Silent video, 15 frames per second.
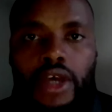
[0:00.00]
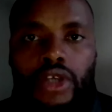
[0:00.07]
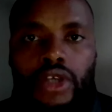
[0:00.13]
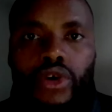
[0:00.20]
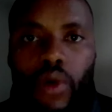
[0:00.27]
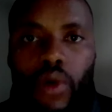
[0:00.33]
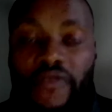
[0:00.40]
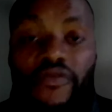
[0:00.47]

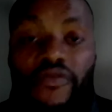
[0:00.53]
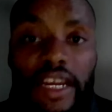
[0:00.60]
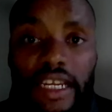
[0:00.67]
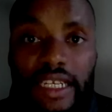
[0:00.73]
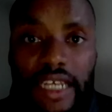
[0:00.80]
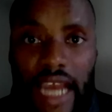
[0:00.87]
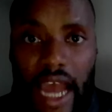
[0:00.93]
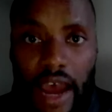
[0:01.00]
So what a
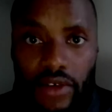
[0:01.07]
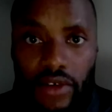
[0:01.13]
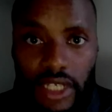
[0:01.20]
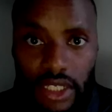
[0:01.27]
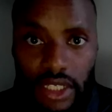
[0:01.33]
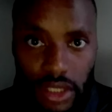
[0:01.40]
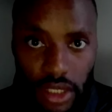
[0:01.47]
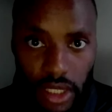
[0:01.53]
funded account
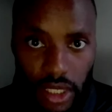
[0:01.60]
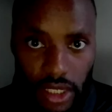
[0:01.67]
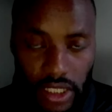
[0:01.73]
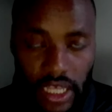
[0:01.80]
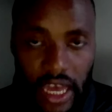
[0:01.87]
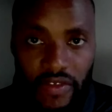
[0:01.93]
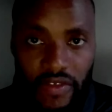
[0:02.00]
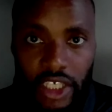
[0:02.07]
is is
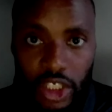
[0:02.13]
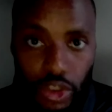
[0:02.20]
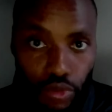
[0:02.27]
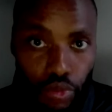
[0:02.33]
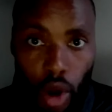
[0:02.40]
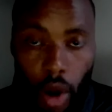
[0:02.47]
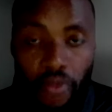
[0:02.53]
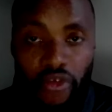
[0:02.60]
that these
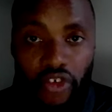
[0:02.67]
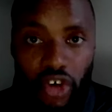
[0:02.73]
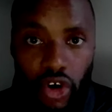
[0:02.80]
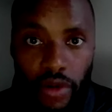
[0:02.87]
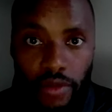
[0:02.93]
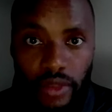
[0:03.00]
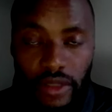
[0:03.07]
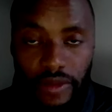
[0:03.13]
prop
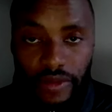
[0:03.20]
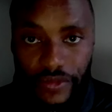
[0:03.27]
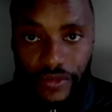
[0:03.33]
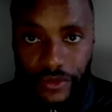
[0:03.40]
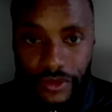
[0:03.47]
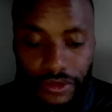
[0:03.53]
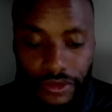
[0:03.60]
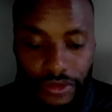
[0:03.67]
firms
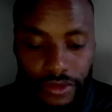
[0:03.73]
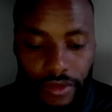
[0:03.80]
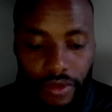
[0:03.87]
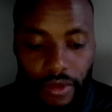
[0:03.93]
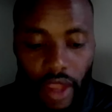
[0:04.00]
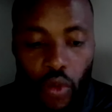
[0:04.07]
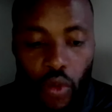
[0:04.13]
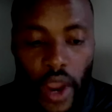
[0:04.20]

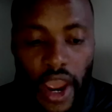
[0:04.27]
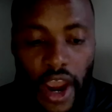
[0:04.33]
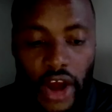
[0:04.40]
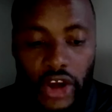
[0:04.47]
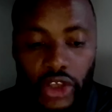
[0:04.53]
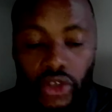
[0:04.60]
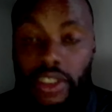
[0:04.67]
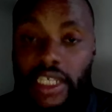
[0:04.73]

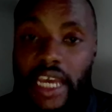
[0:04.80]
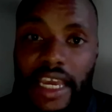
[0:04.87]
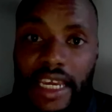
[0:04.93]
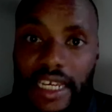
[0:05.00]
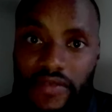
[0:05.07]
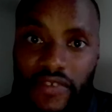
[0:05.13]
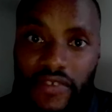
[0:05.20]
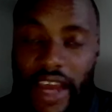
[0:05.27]
where you take
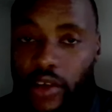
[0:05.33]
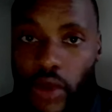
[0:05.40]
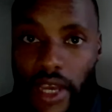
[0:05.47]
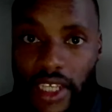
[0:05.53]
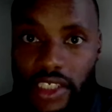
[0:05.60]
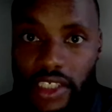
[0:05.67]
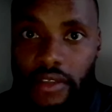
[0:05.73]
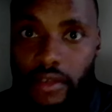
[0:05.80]
an
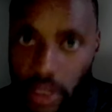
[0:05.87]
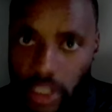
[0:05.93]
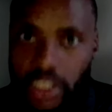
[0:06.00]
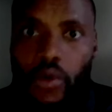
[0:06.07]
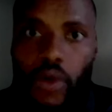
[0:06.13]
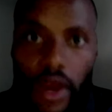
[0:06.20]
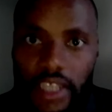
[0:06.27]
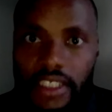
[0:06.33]
evaluation because
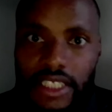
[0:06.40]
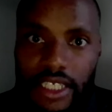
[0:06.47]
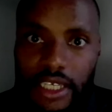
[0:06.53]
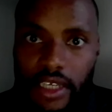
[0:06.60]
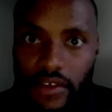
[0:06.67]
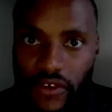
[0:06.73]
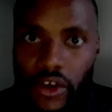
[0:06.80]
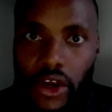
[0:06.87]
they want to
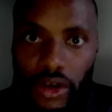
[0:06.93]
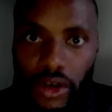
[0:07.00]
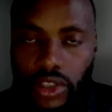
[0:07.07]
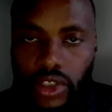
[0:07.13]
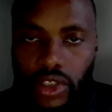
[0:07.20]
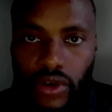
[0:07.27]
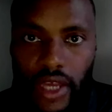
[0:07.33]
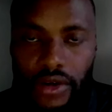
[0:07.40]
see if you're a
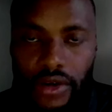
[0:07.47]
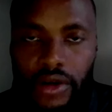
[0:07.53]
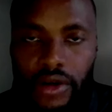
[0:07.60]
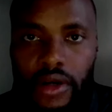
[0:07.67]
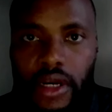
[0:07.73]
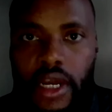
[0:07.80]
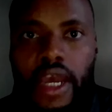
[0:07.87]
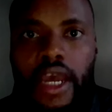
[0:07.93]
good trader.